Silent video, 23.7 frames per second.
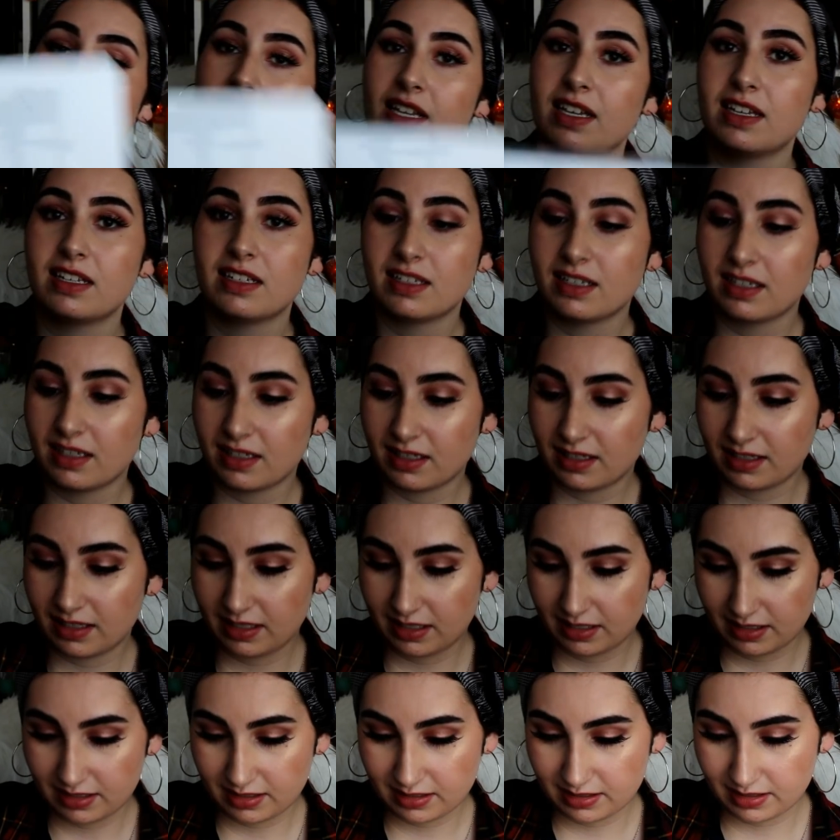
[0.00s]
calendar.
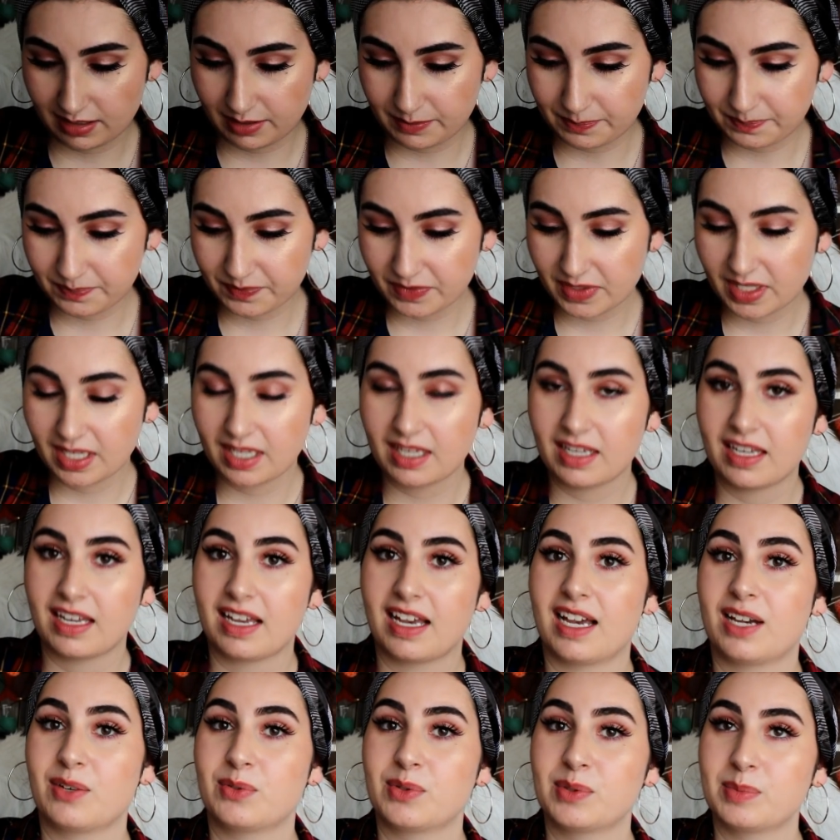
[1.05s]
And yeah,
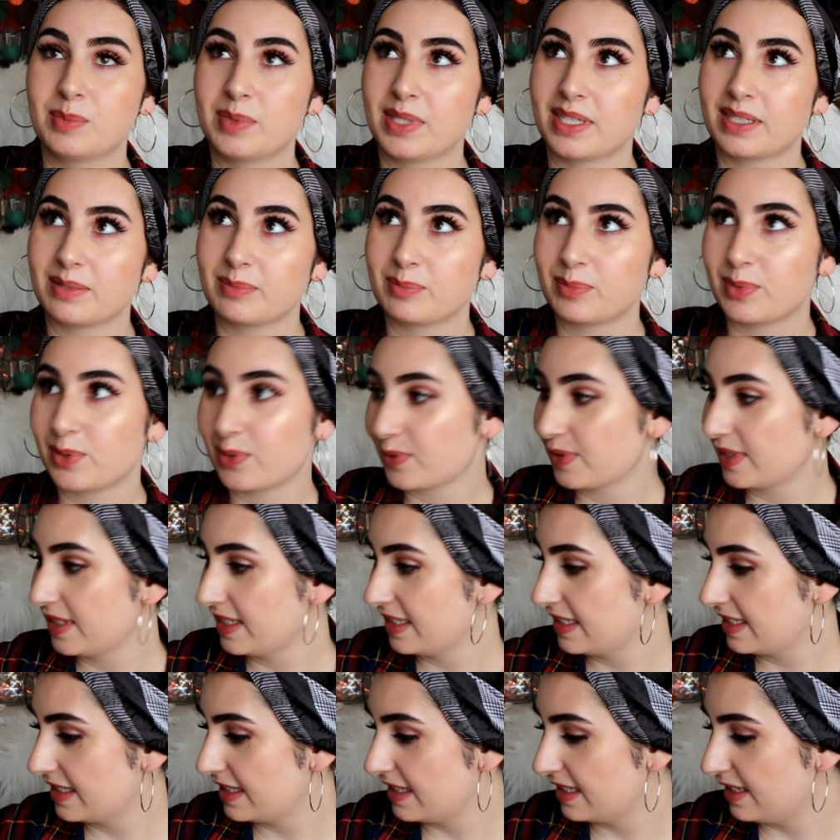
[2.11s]
I will be
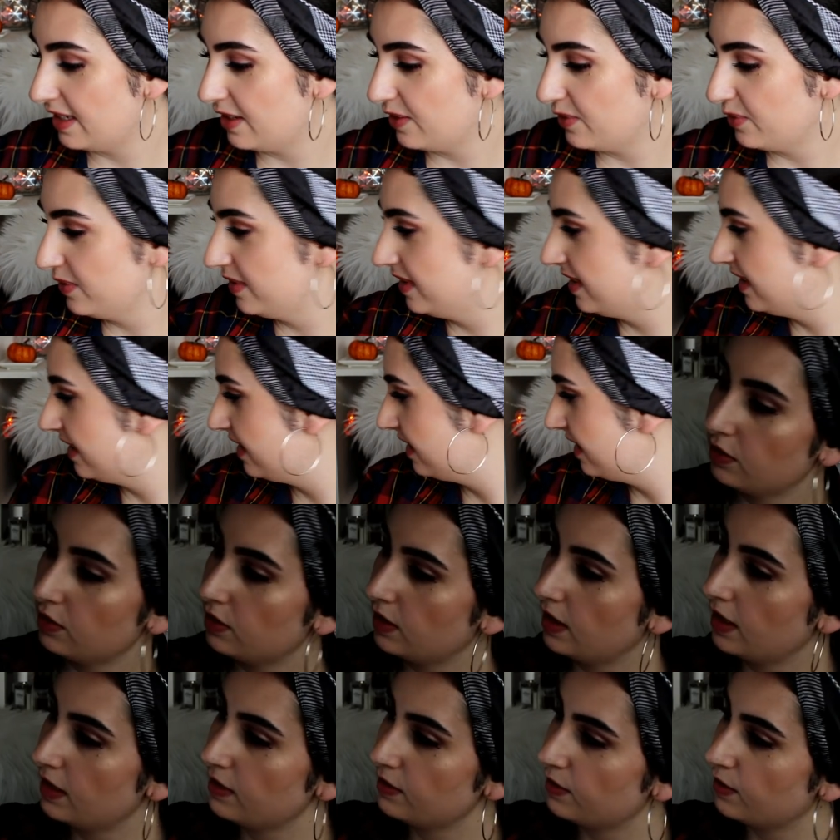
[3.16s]
unboxing this now.
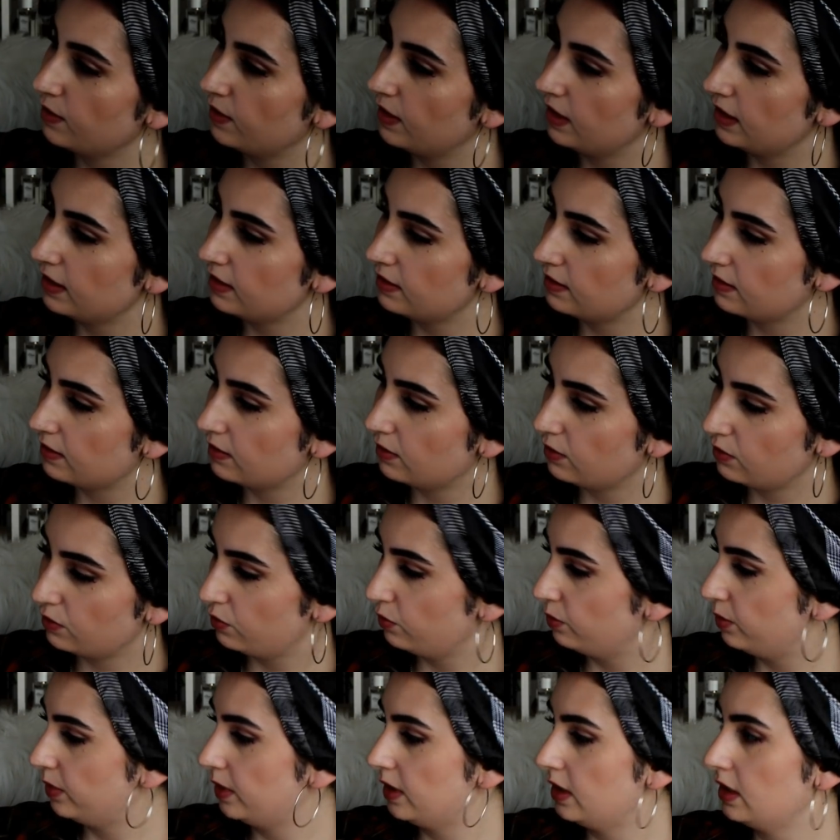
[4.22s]
Okay, so let's
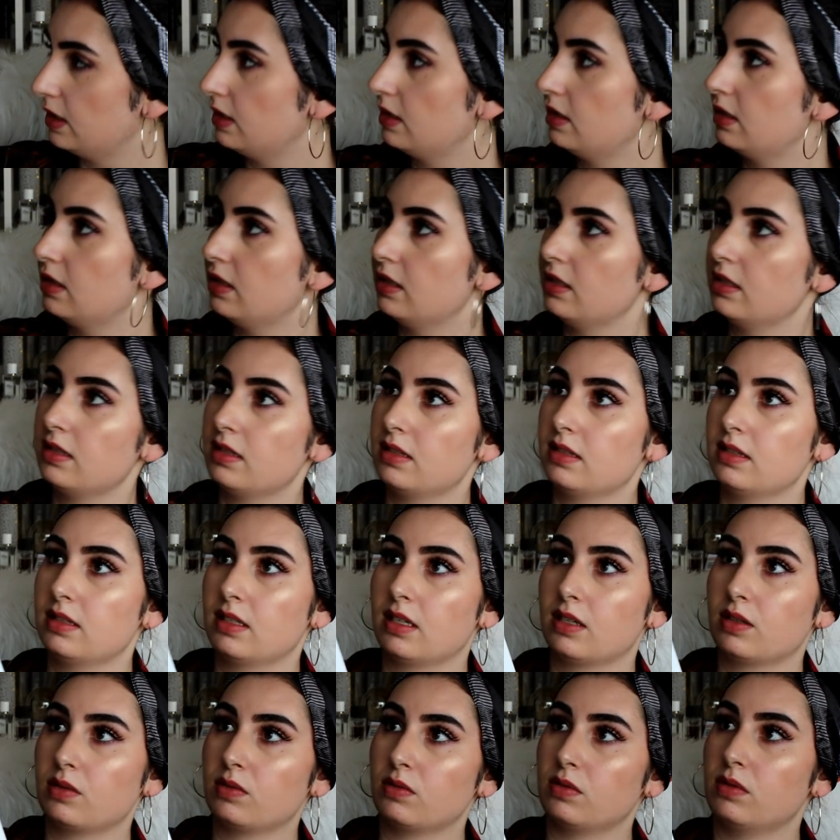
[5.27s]
open this.
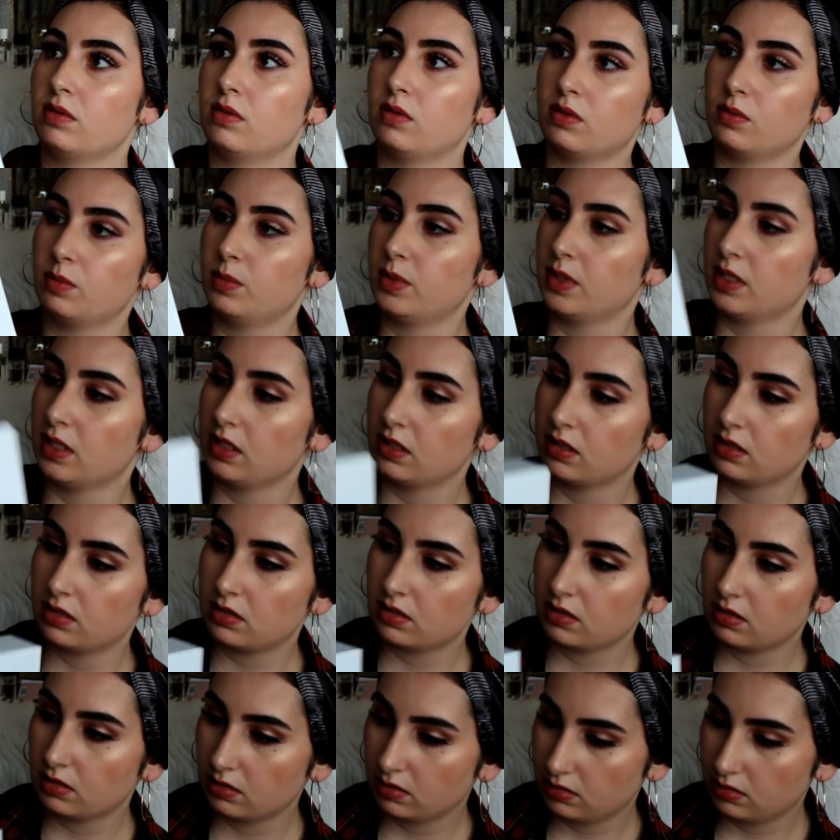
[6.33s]
How do we open it?